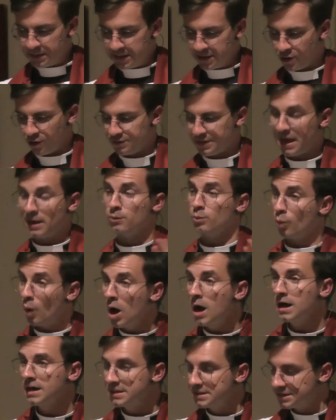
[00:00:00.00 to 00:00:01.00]
the meal that
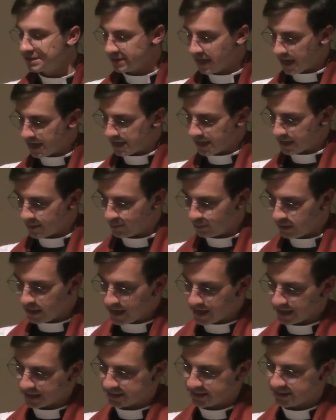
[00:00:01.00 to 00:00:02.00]
was taking
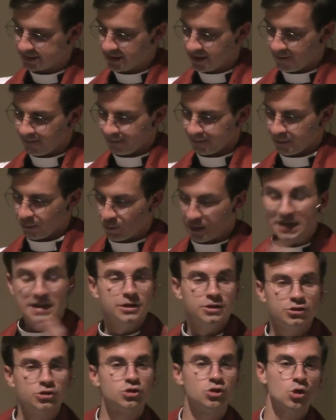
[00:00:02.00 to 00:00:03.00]
place. We
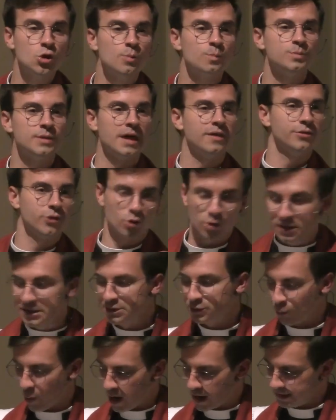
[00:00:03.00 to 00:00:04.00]
can assume that there
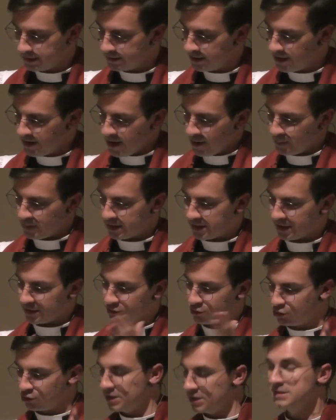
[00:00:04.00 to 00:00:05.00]
is one
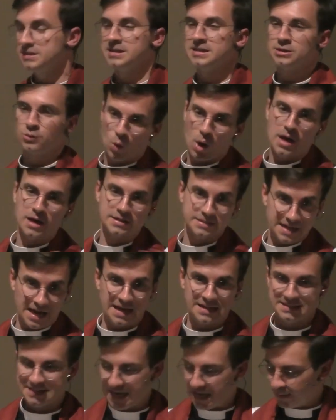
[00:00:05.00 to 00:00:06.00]
because Jesus was
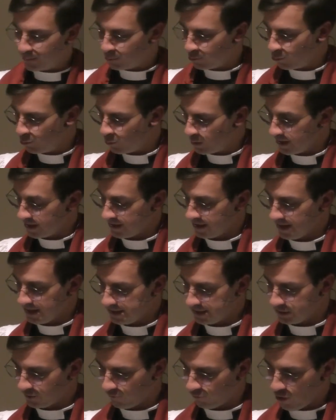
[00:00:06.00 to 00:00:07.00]
at table with
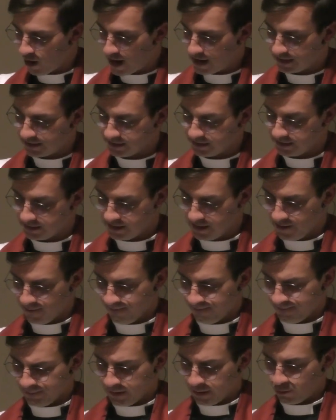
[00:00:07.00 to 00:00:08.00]
his friends,
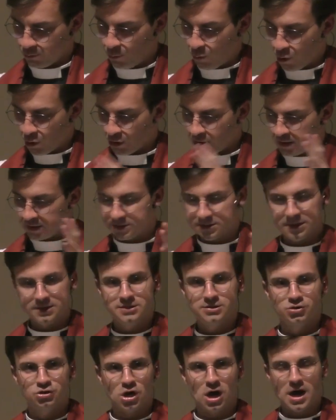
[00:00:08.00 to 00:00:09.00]
nor
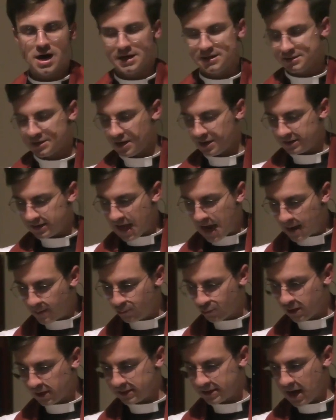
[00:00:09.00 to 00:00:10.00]
does John
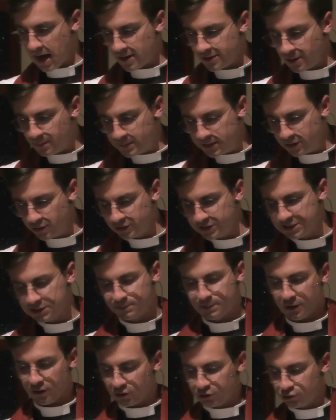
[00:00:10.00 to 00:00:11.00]
elaborate on the meal's
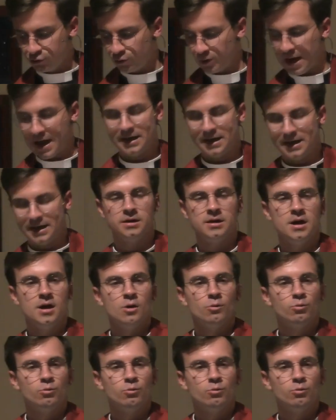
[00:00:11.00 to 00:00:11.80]
spiritual and